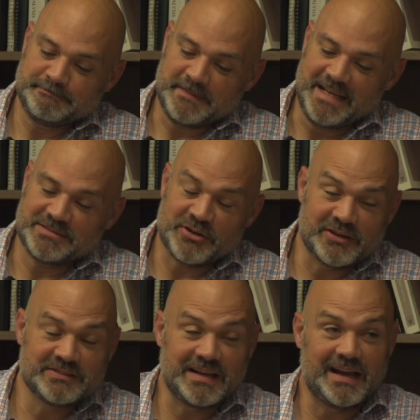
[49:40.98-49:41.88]
It
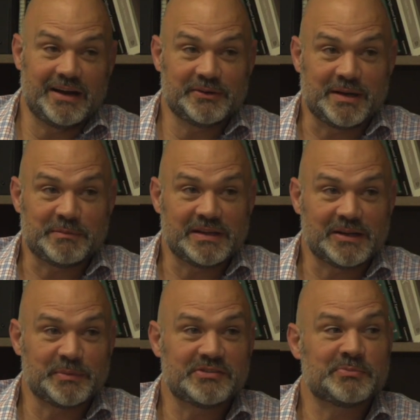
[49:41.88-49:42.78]
turns out I'm a
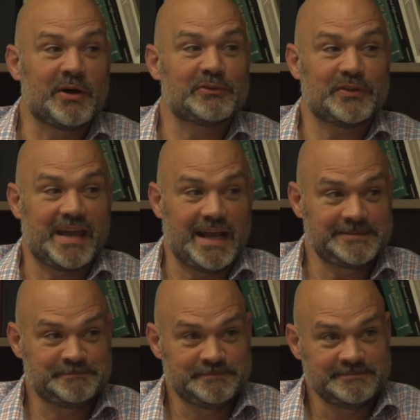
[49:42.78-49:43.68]
little bit small for that
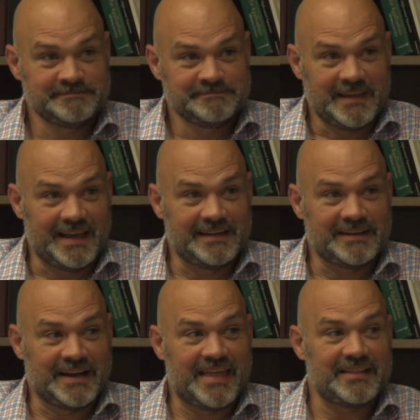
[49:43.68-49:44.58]
and
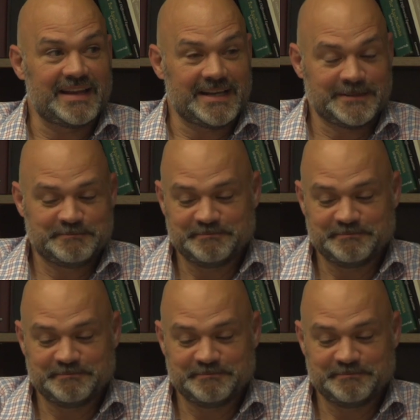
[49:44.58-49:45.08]
unathletic.